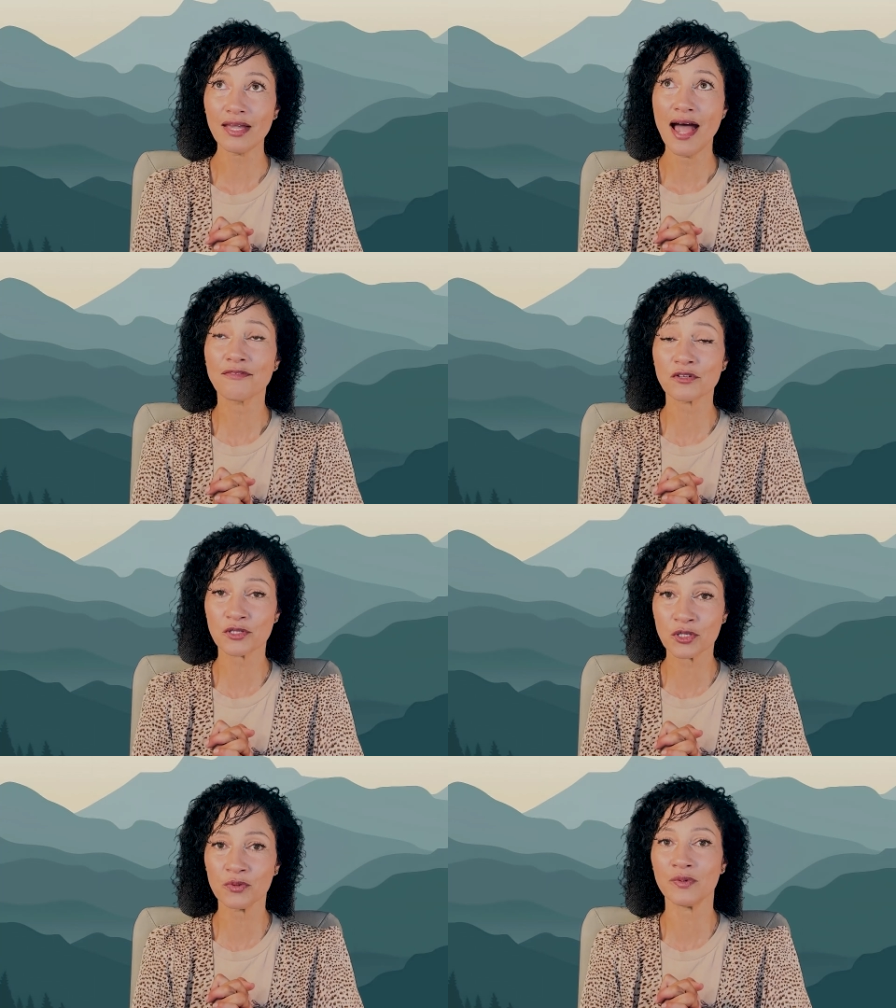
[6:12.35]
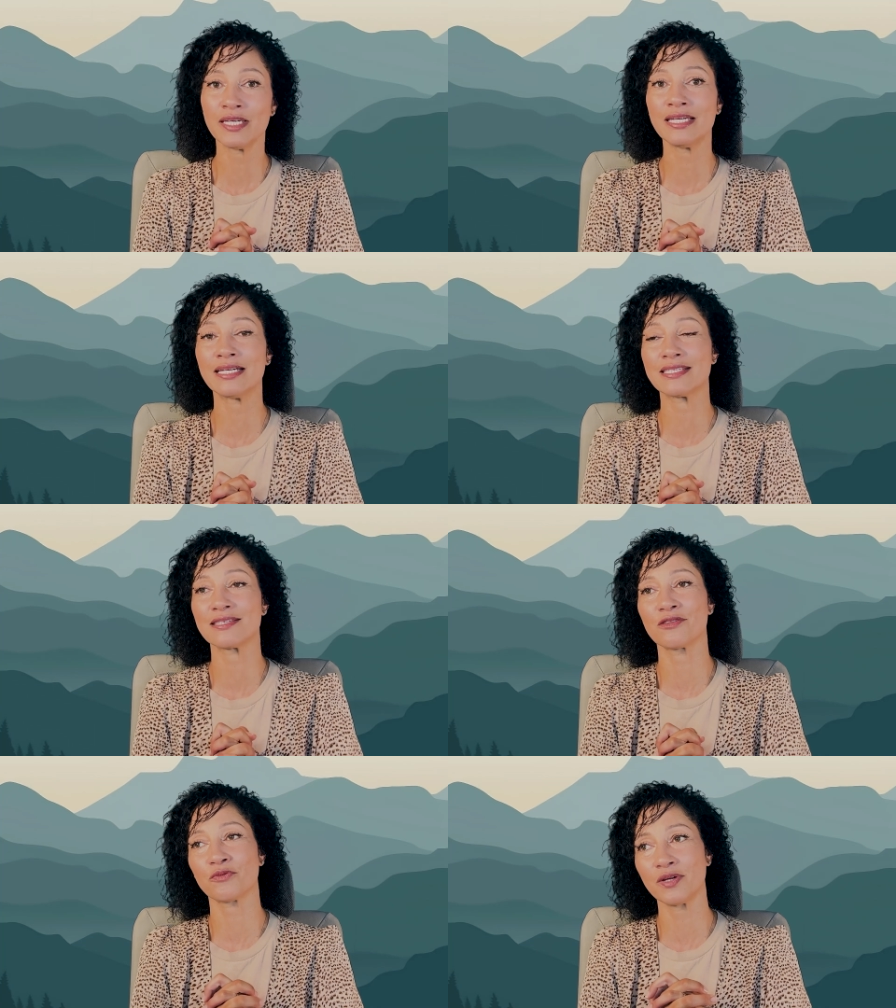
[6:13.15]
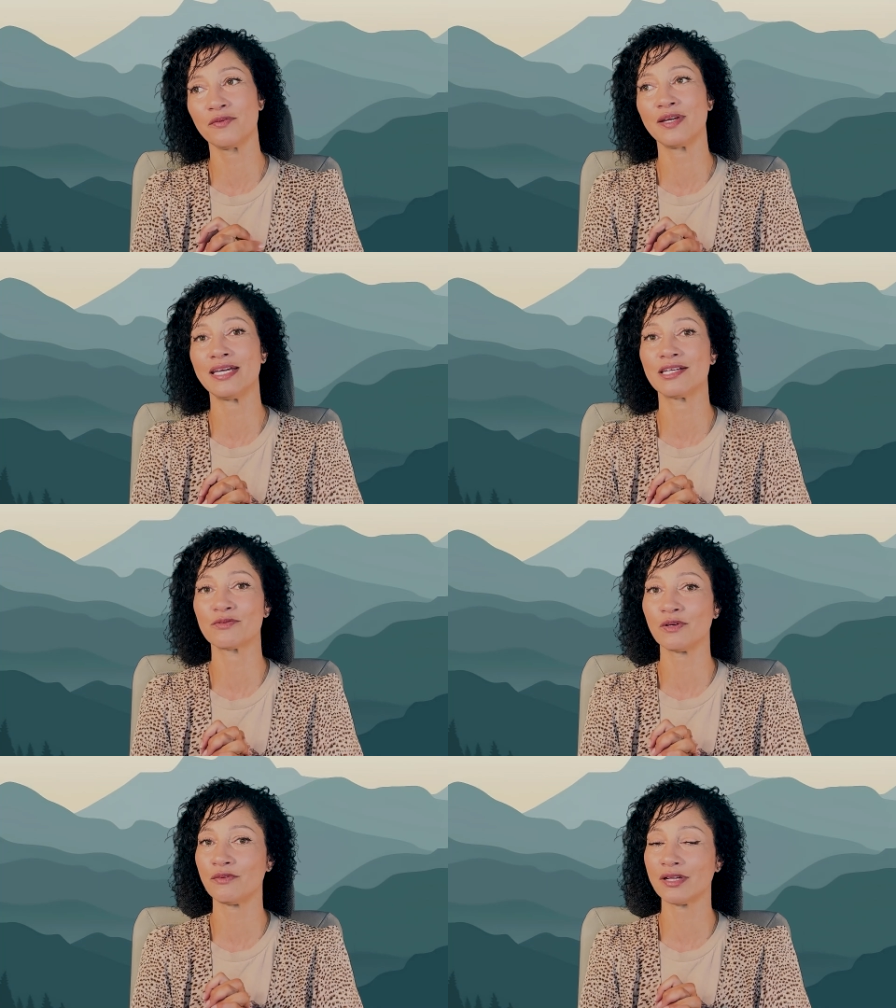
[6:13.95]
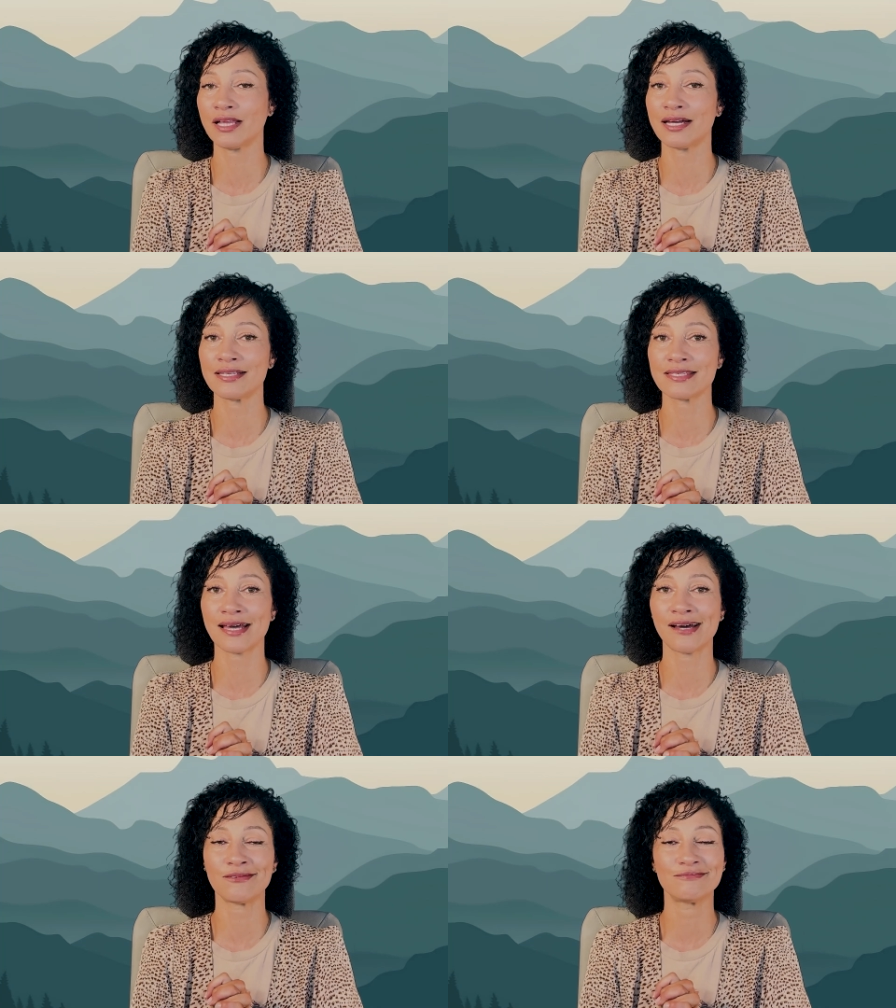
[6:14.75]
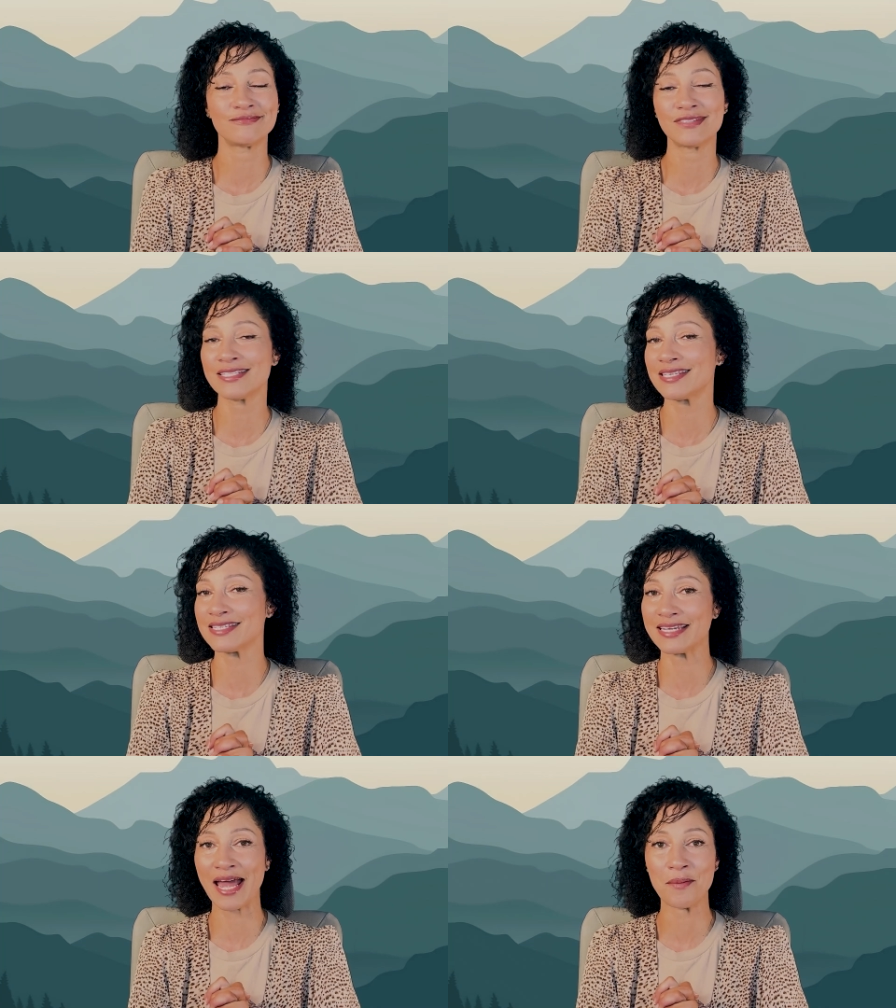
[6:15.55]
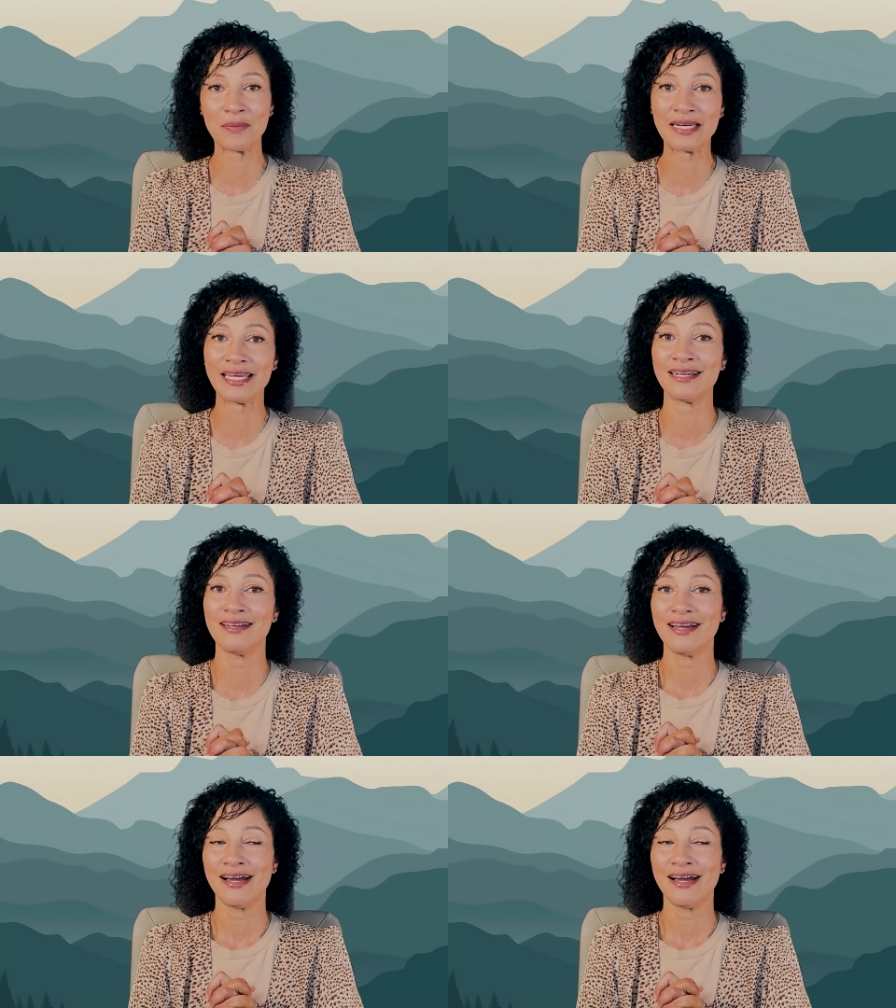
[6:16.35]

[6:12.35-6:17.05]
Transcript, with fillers: After two weeks, three weeks, we realized that this isn't happening